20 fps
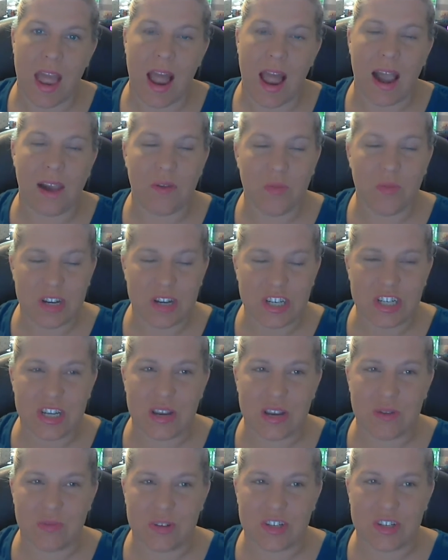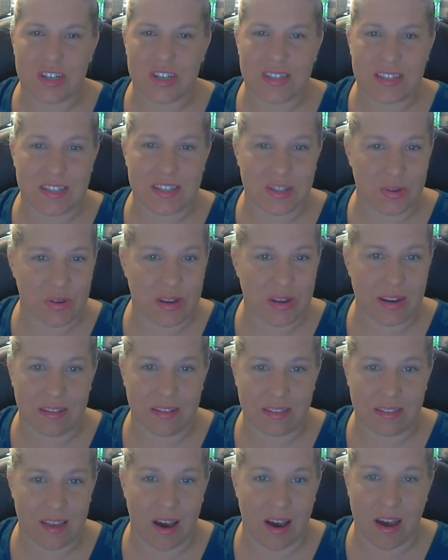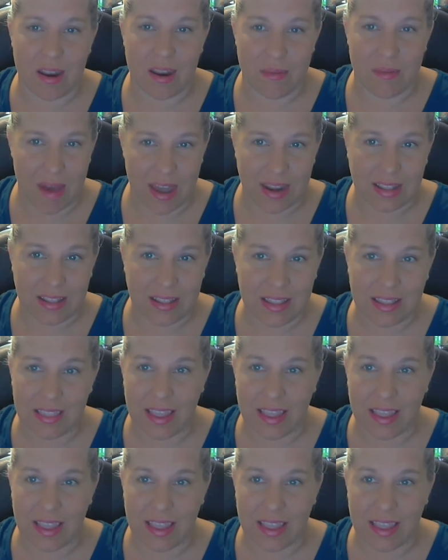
I wish it would just do it automatically.